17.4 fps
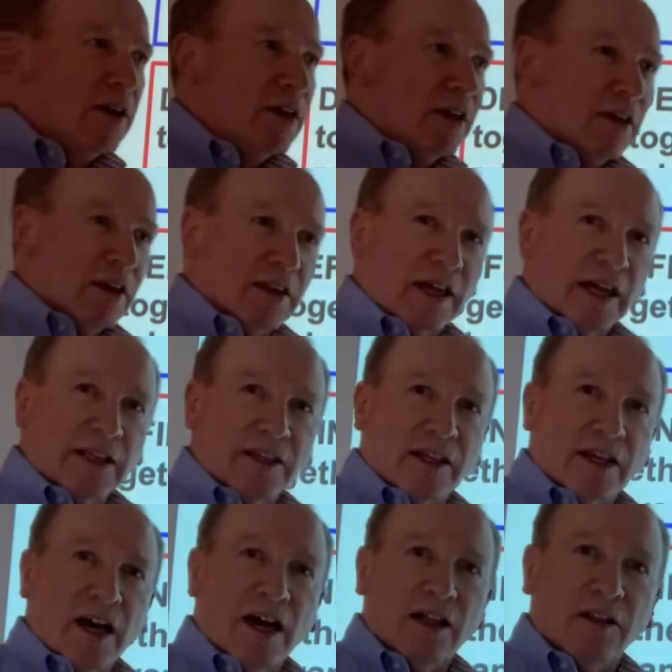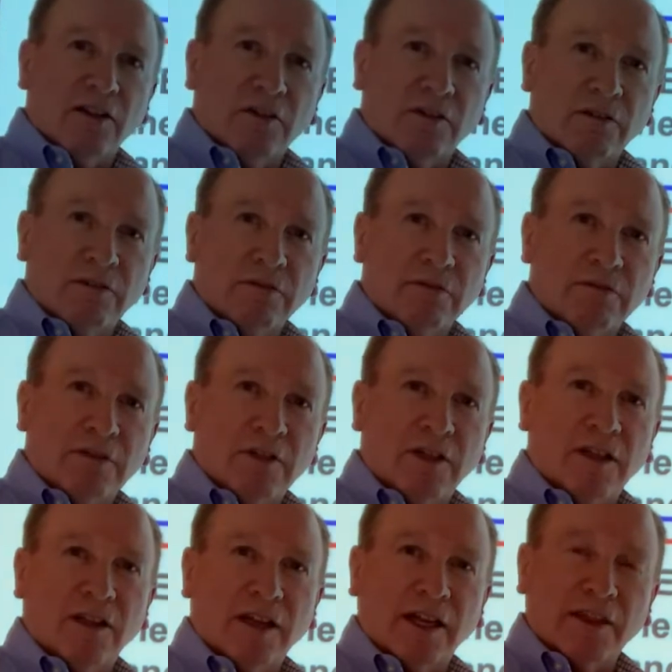You like the color. You
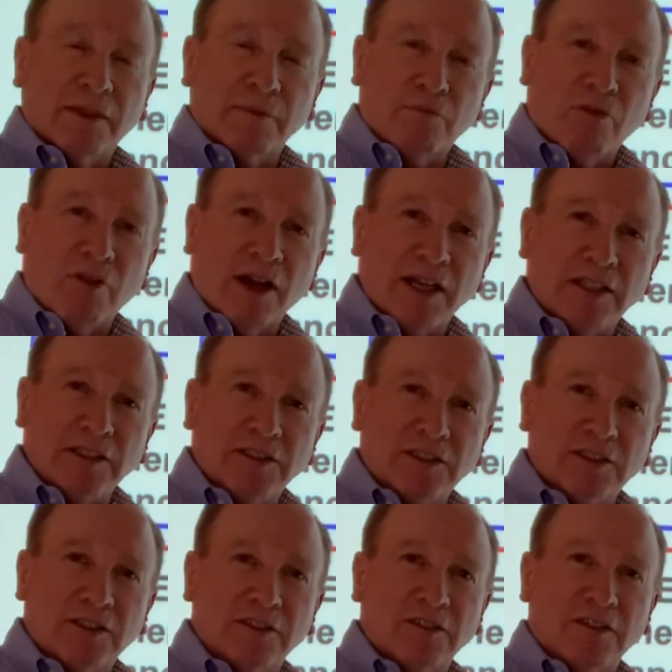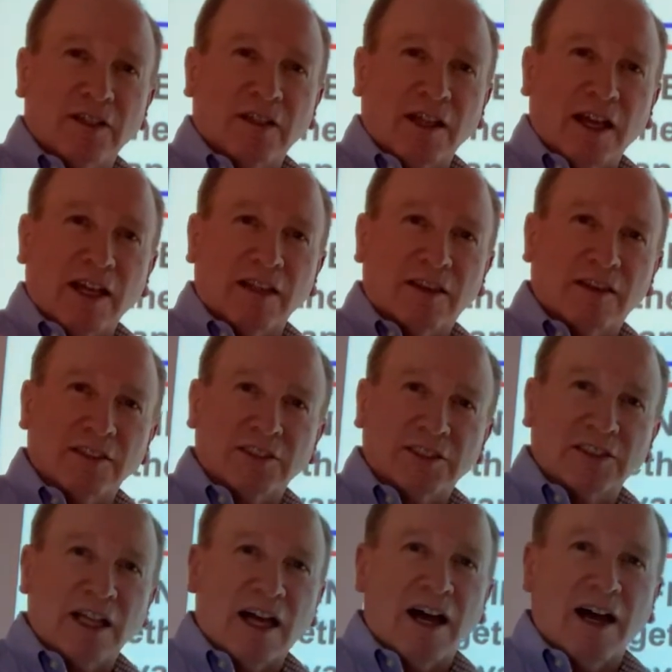like the price. You like the
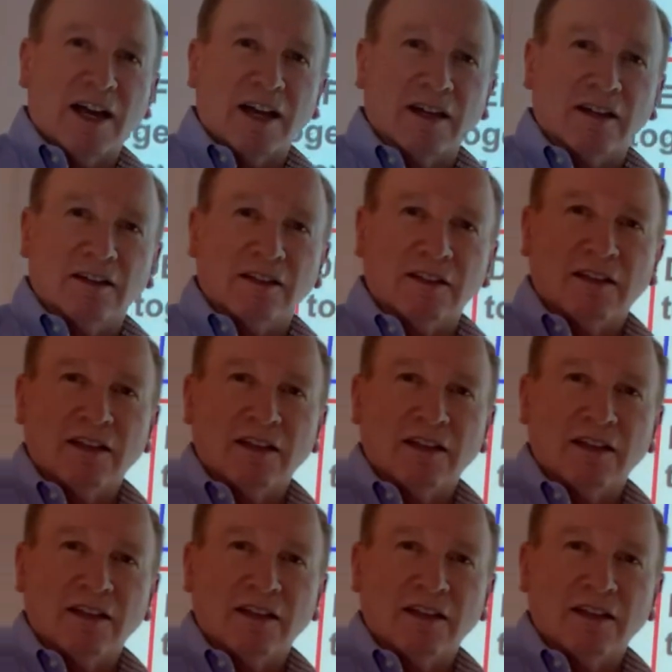style.